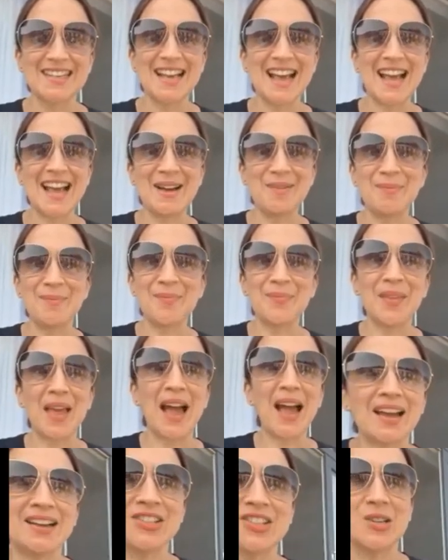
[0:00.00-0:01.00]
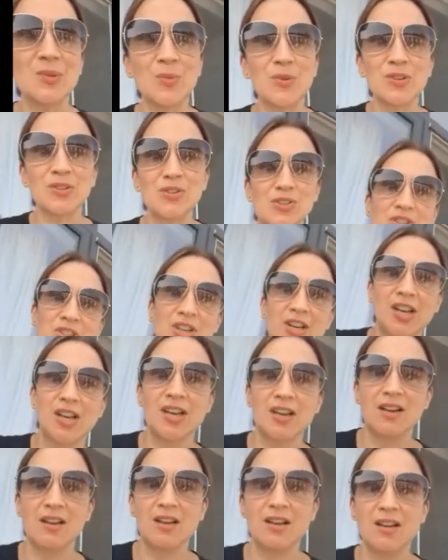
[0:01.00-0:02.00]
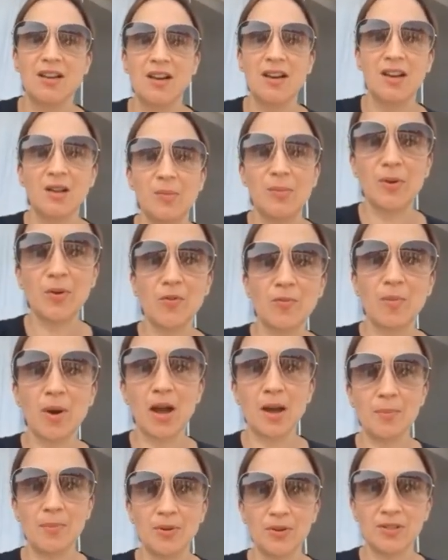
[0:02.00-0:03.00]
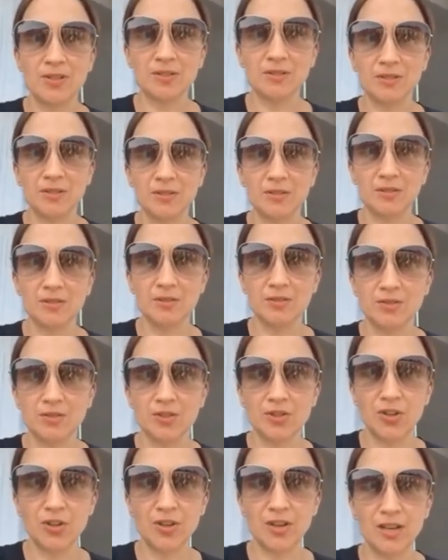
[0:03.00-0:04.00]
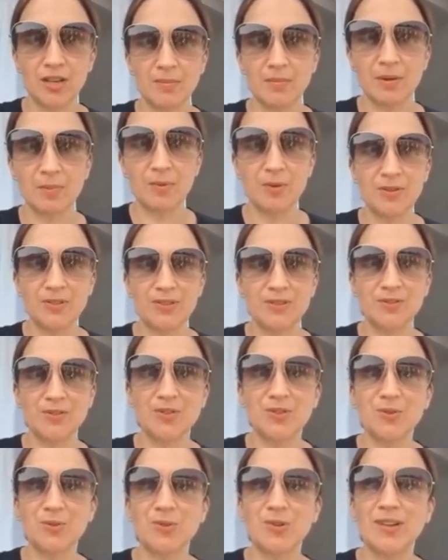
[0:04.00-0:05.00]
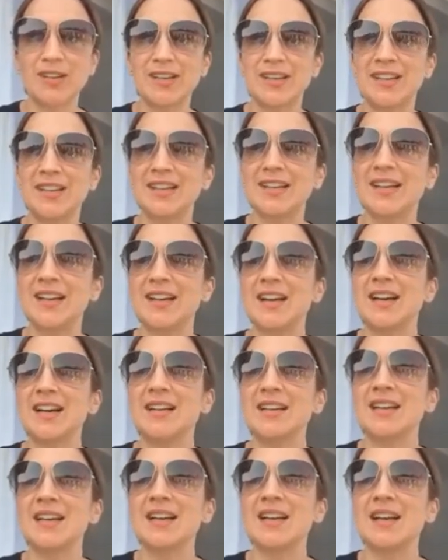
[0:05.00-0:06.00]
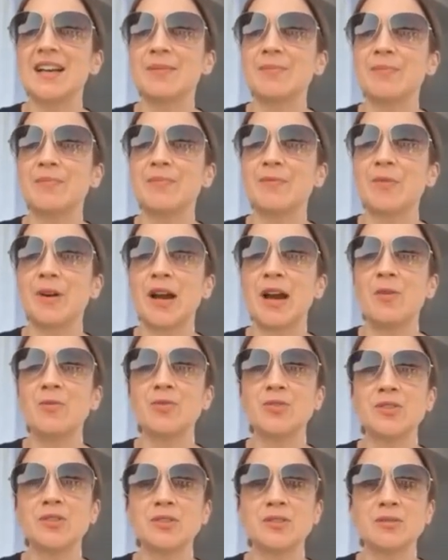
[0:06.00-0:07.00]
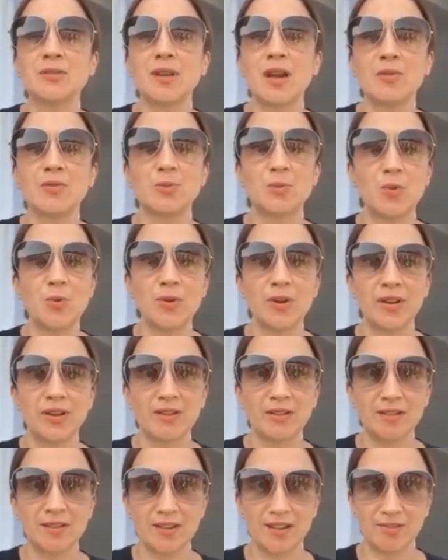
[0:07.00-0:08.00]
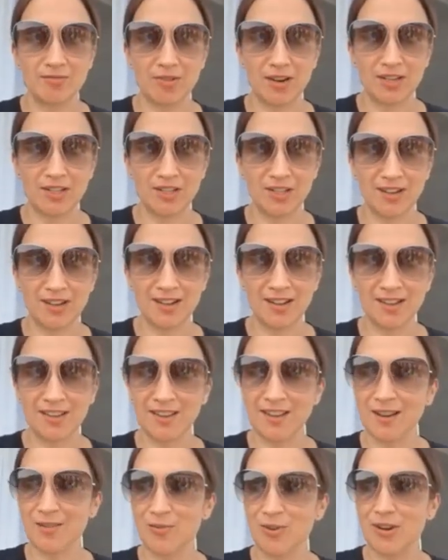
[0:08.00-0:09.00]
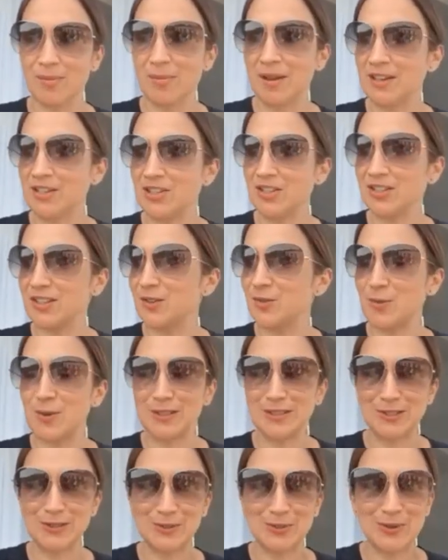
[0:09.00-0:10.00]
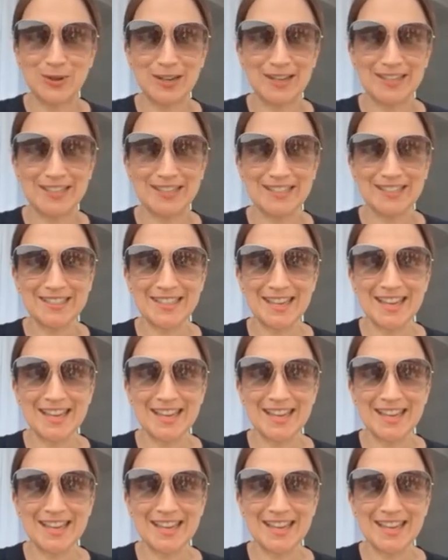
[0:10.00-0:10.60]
I actually wanted to share a little bit of my personal journey, my personal story. I was born in Russia. I think I already mentioned it once or twice.